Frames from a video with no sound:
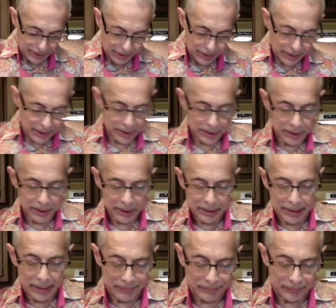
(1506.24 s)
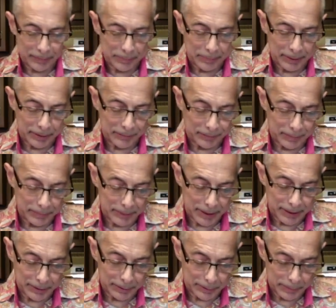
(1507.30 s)
And you just keep flipping. You flip
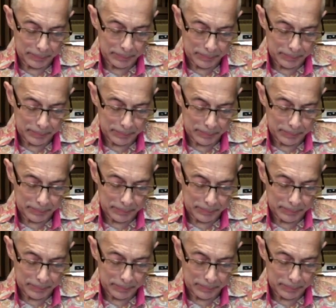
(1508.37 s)
that little